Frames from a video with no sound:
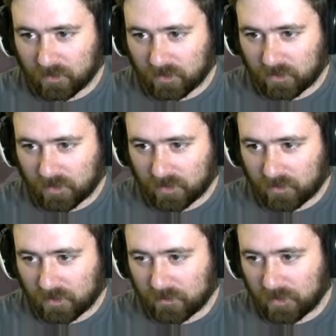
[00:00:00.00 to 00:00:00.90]
across
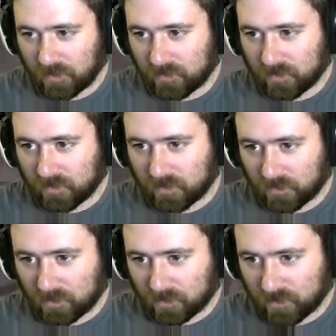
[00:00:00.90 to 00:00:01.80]
from each of the
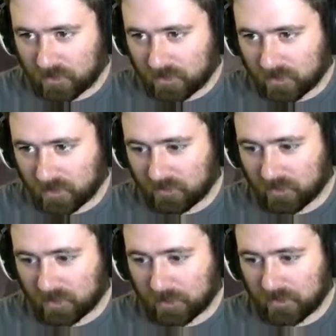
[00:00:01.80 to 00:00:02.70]
torches, you're going to leave a
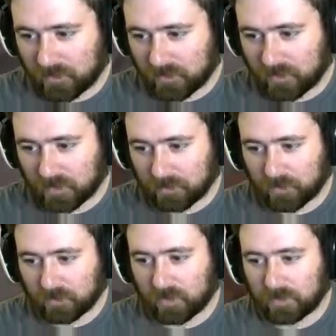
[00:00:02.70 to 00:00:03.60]
space. You're going to put
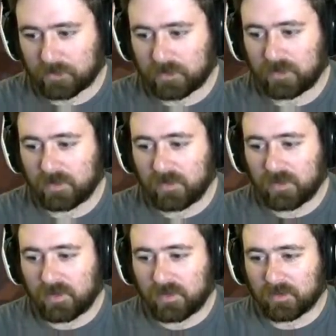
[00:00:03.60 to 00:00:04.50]
a dropper.
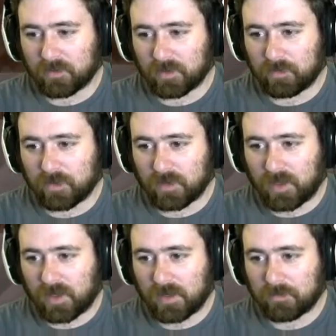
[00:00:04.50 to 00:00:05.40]
Then we're going to put a
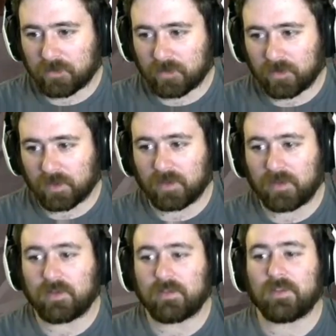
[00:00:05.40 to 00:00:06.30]
hopper going
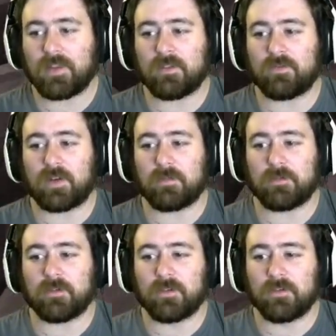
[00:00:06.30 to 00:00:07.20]
into that
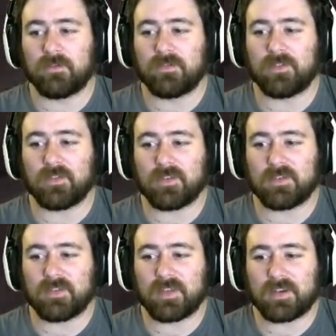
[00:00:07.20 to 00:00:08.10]
dropper. So this is
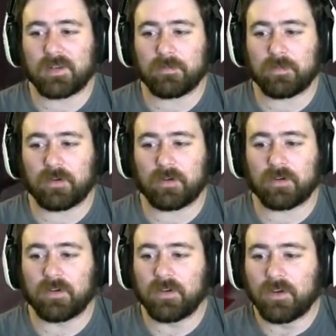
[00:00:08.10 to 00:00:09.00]
setting up our
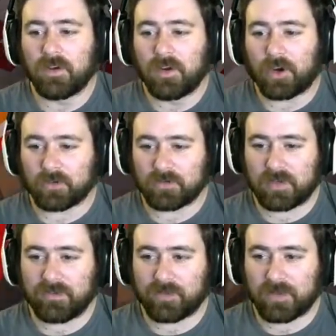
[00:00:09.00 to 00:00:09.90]

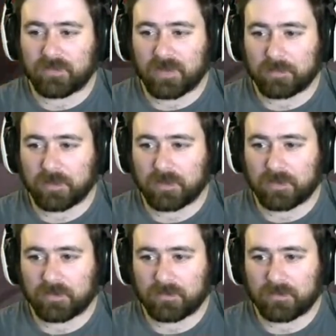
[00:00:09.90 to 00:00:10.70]
T flip-flop here.